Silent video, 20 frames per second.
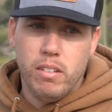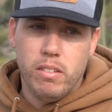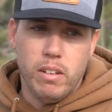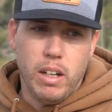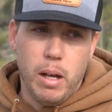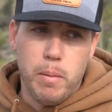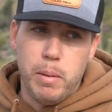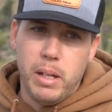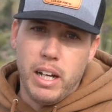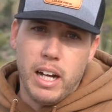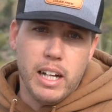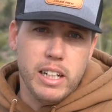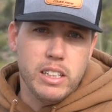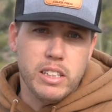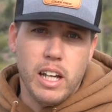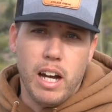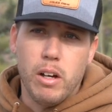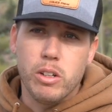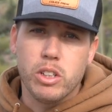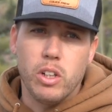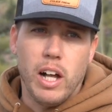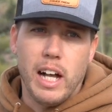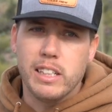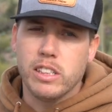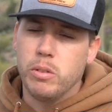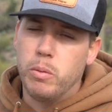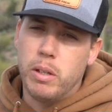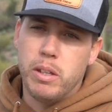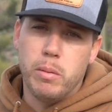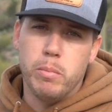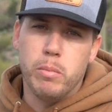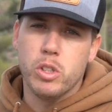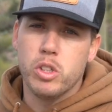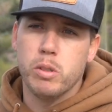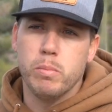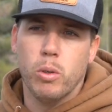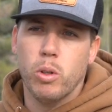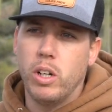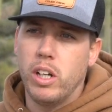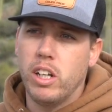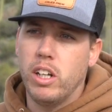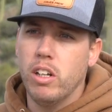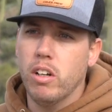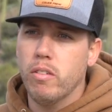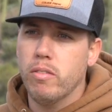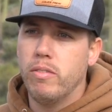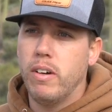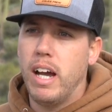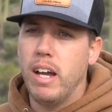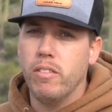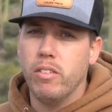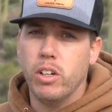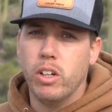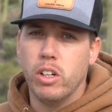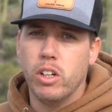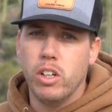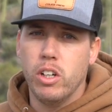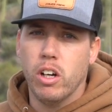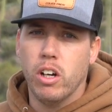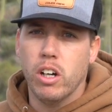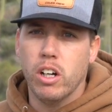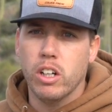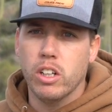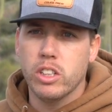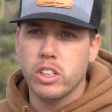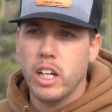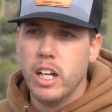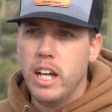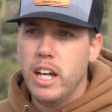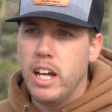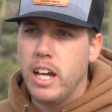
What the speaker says: I mean, I was glassing with them this morning, you know, 500 yards,